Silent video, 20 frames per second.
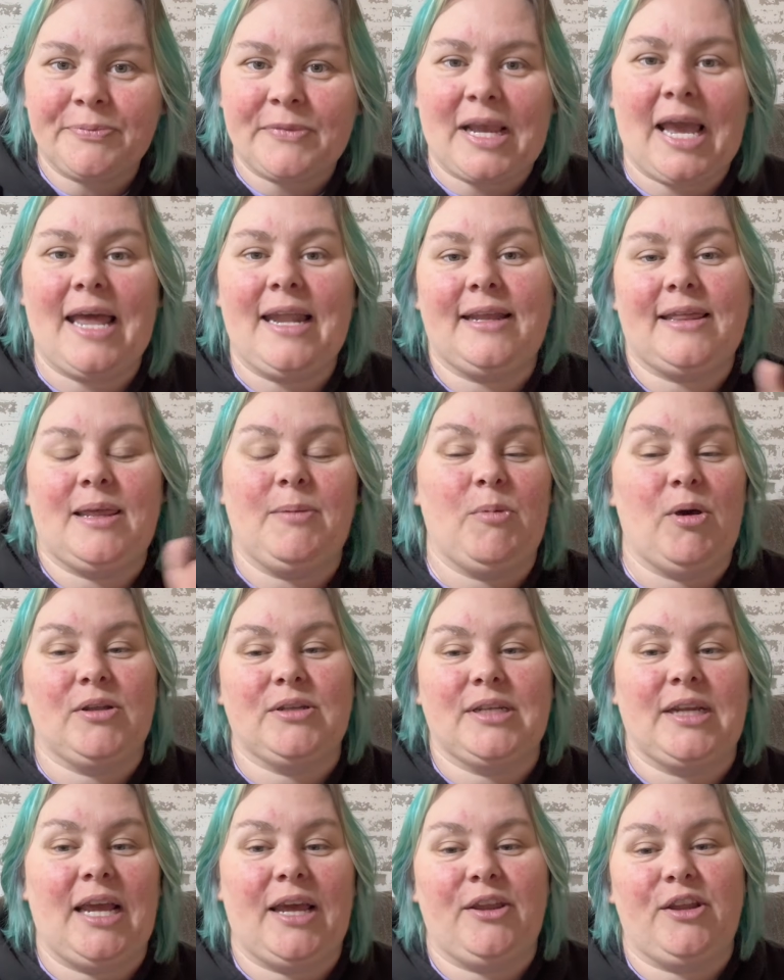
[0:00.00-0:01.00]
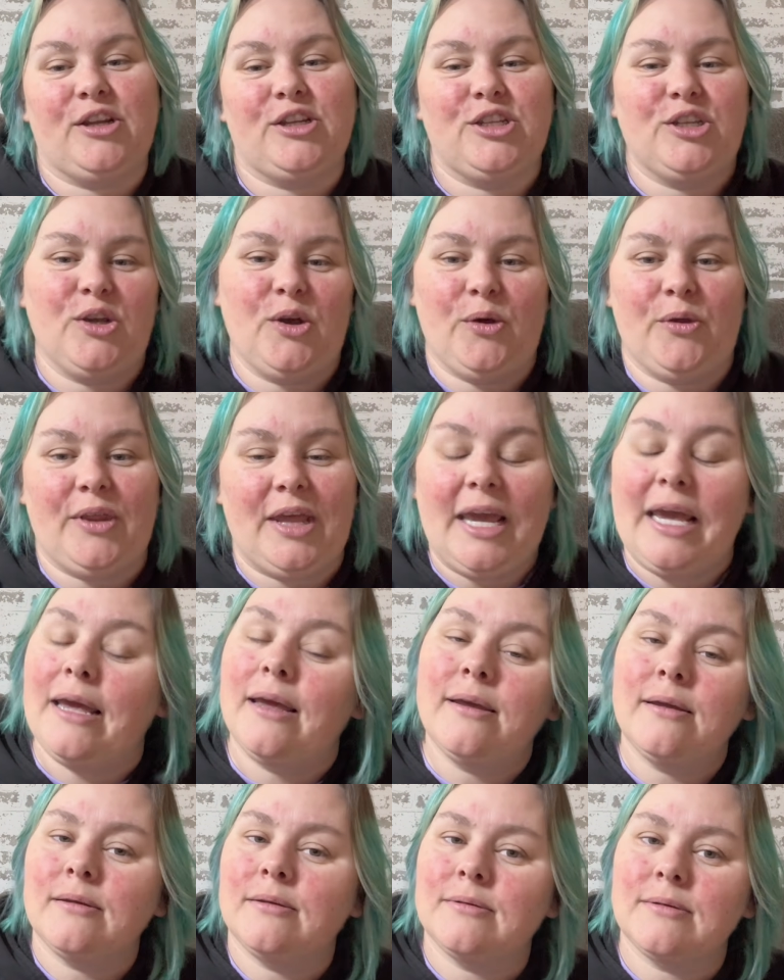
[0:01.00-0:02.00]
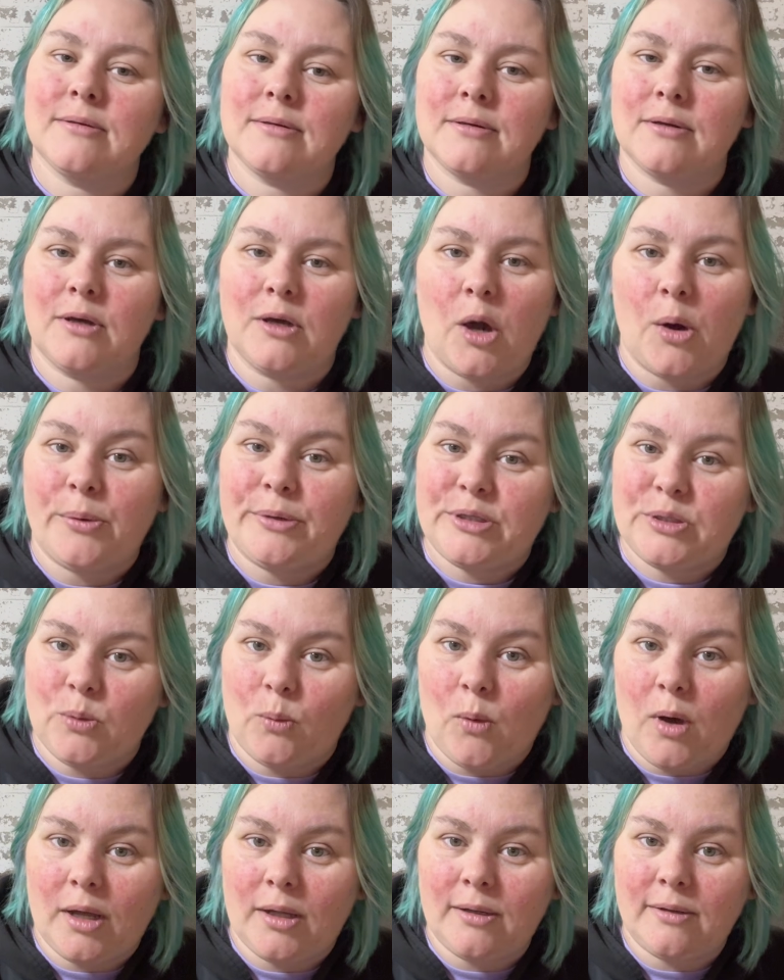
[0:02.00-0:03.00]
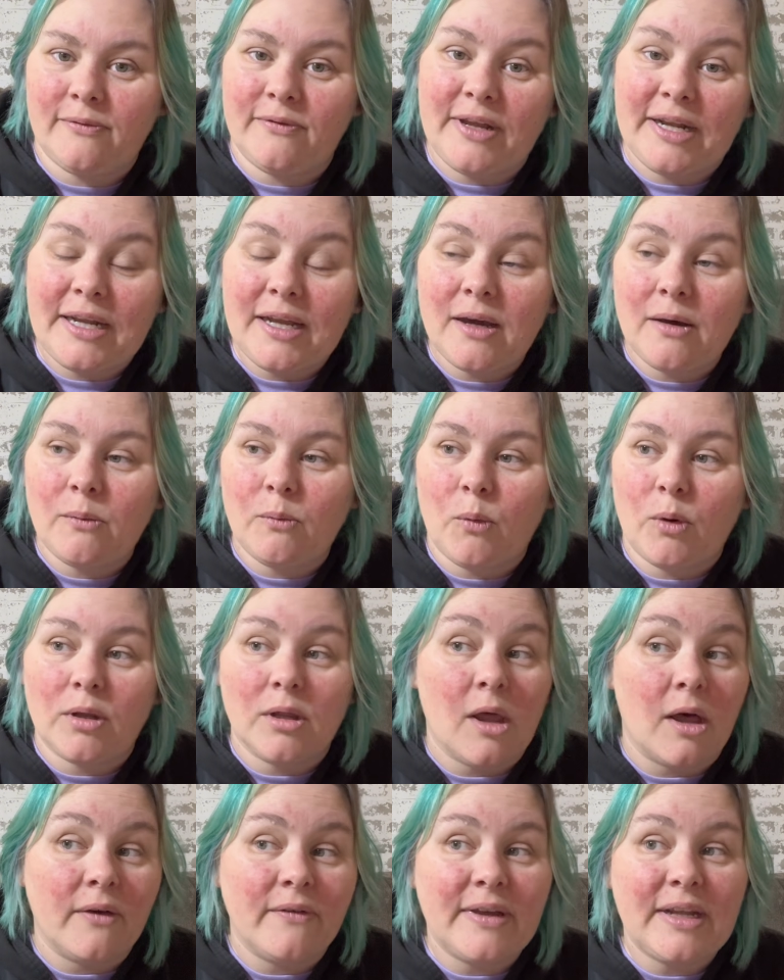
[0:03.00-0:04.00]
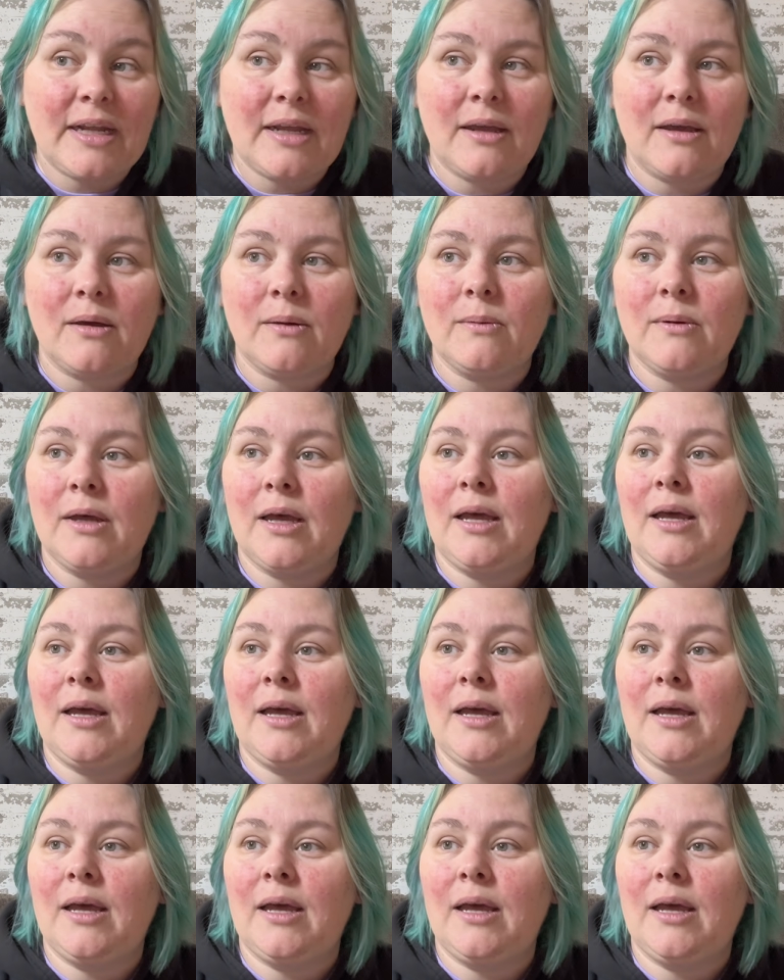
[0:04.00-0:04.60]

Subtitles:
edit them all together so they go into one long video.